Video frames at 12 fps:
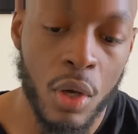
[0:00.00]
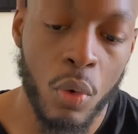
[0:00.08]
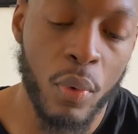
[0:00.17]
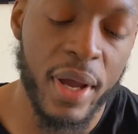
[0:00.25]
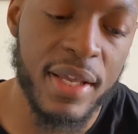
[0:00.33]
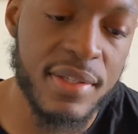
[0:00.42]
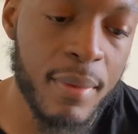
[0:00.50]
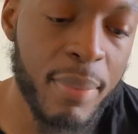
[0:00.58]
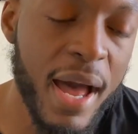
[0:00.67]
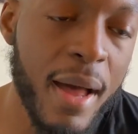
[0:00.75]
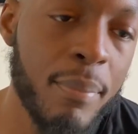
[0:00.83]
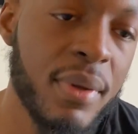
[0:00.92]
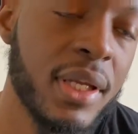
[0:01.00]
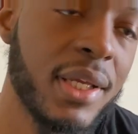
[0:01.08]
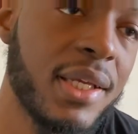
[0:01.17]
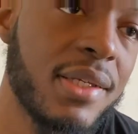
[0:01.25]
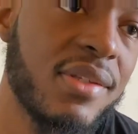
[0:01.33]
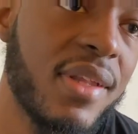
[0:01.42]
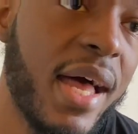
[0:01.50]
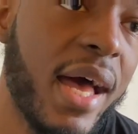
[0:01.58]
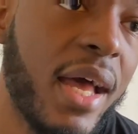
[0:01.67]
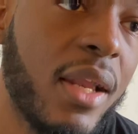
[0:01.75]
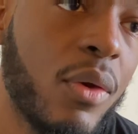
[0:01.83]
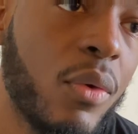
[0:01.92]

what ends up happening is that